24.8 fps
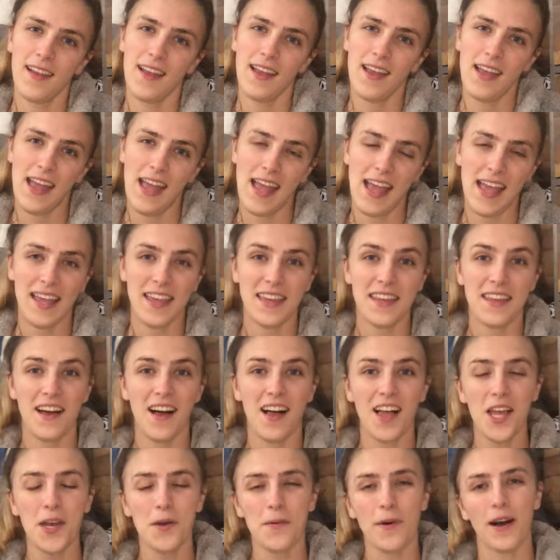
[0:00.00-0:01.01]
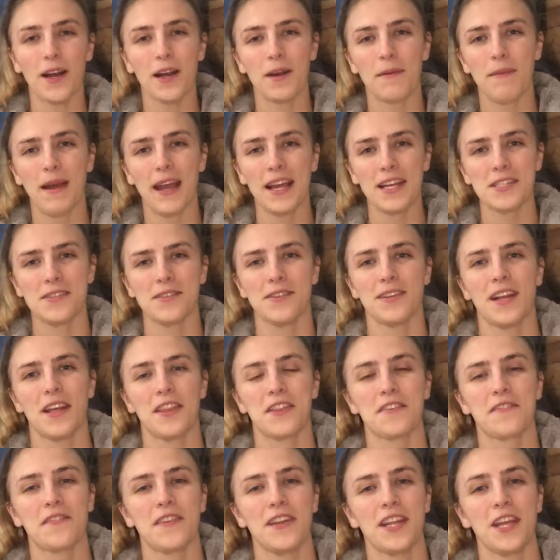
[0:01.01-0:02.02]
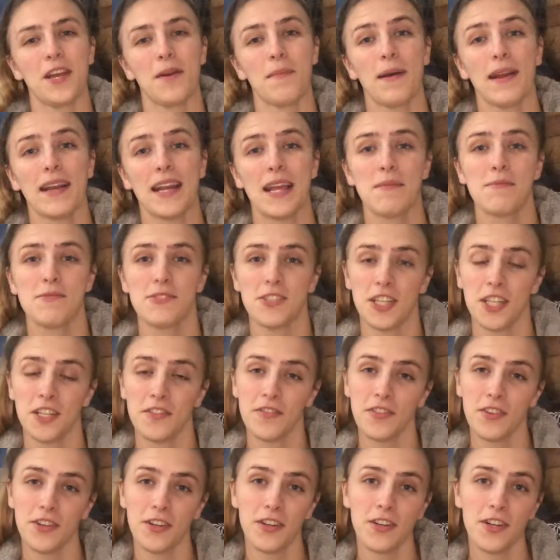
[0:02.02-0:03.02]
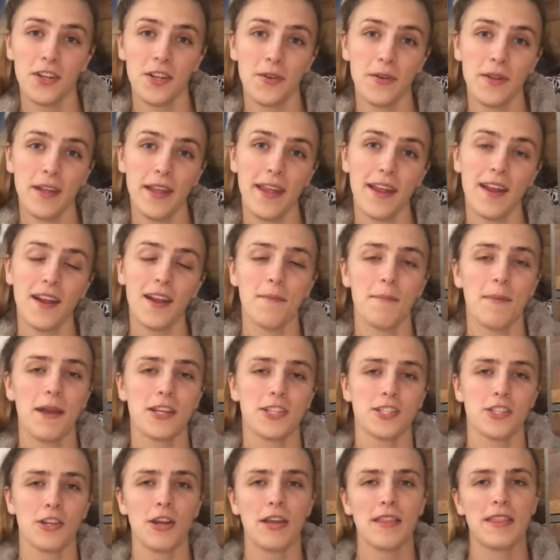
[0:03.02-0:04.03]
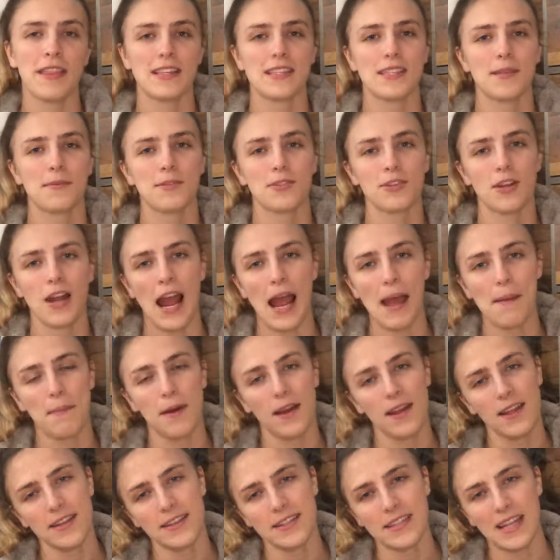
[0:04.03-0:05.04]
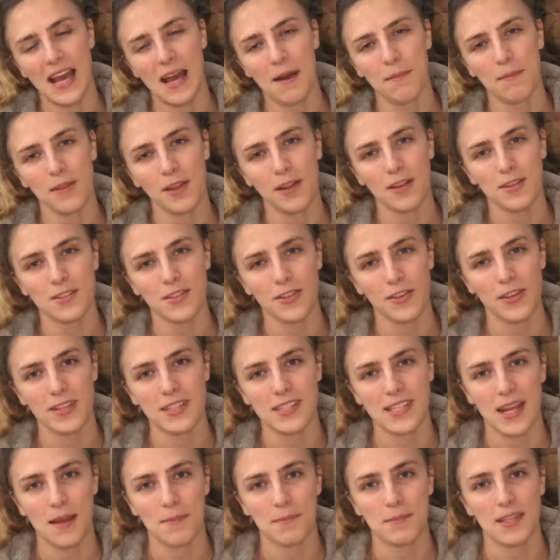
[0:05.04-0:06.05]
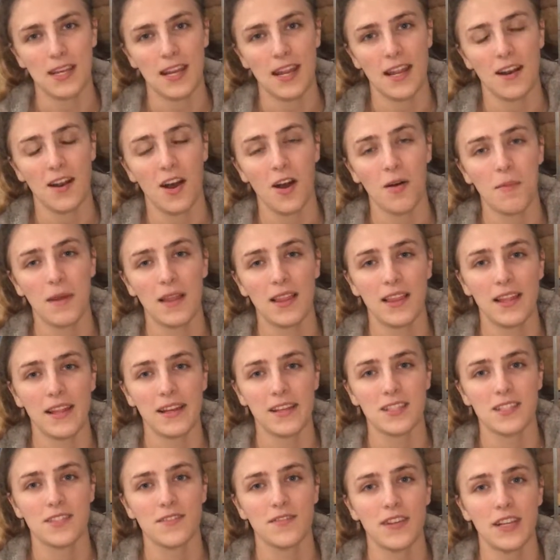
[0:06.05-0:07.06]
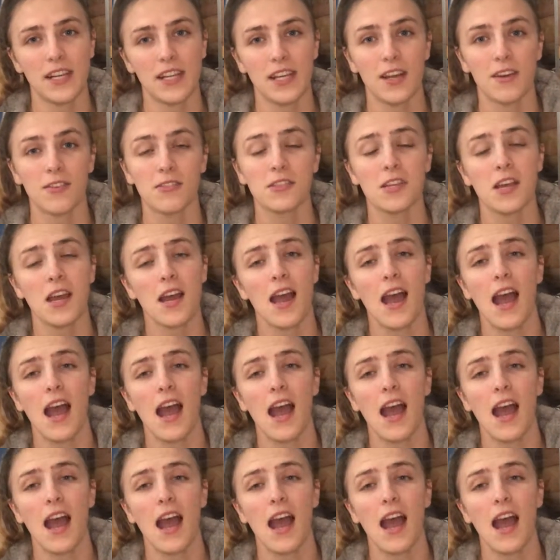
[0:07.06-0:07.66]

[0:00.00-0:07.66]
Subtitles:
Hey y'all, welcome back to another video. My name's Jen. If you're new here, make sure to hit the subscribe button down below so you can stay up to date on all my latest videos.